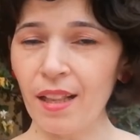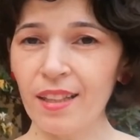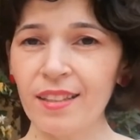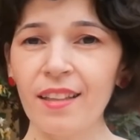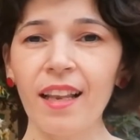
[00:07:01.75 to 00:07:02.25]

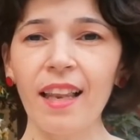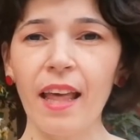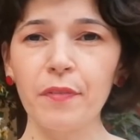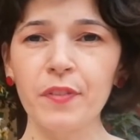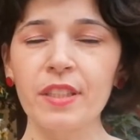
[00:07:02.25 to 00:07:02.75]
milk
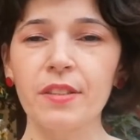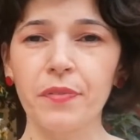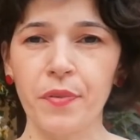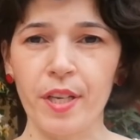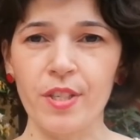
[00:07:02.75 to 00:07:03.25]
left in
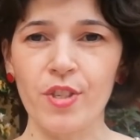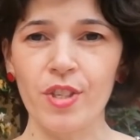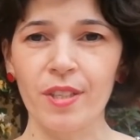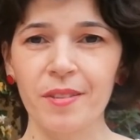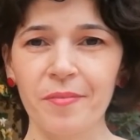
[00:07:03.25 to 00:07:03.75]
the
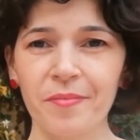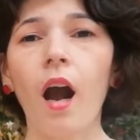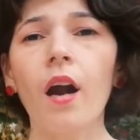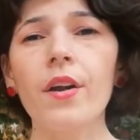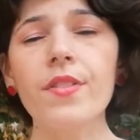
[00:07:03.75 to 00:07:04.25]
fridge.
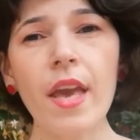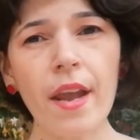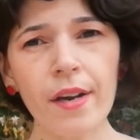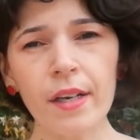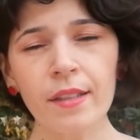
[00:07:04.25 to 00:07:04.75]
Are
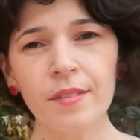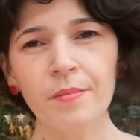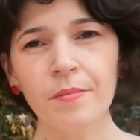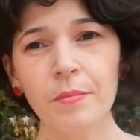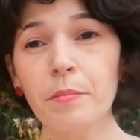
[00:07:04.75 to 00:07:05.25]
there
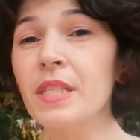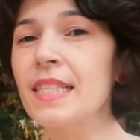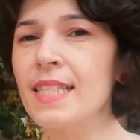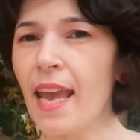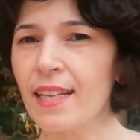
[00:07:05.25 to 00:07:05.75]

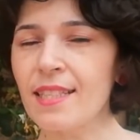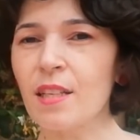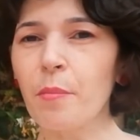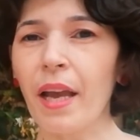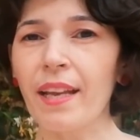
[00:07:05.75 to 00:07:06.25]
mistakes
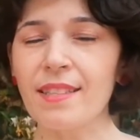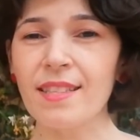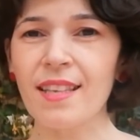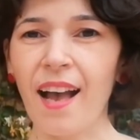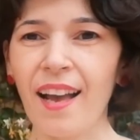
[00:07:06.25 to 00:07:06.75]
in my
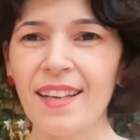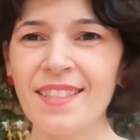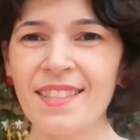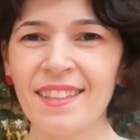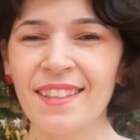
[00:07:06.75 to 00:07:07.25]

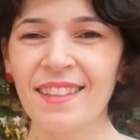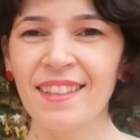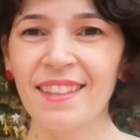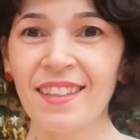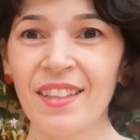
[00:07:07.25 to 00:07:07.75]
exercise?
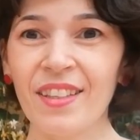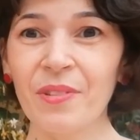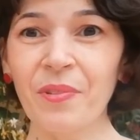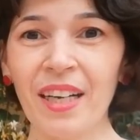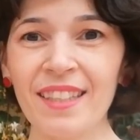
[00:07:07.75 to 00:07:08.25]

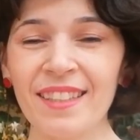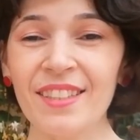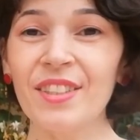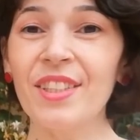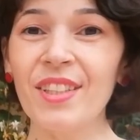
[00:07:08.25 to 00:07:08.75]
1,
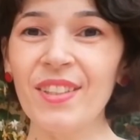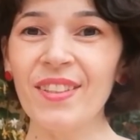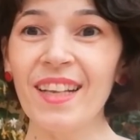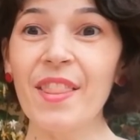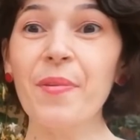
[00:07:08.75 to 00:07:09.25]
2,
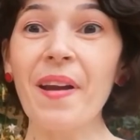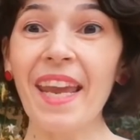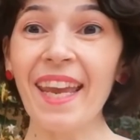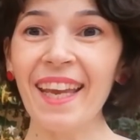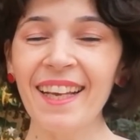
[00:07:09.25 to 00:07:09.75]

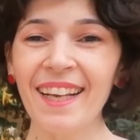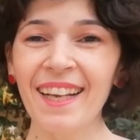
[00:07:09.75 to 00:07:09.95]
3.